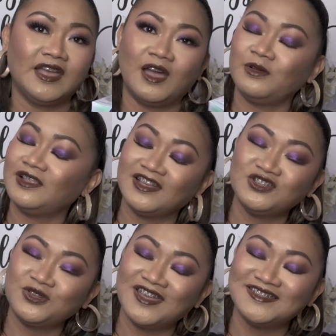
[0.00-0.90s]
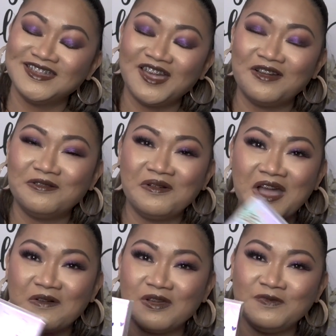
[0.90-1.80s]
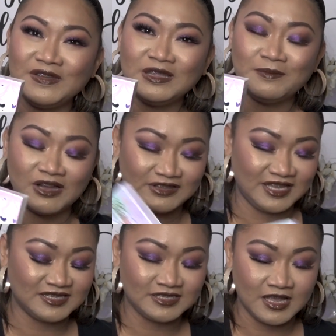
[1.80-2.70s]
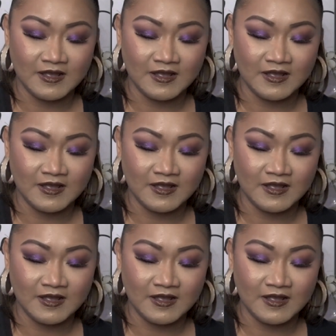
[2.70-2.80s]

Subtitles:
I will let you guys know how I feel about this.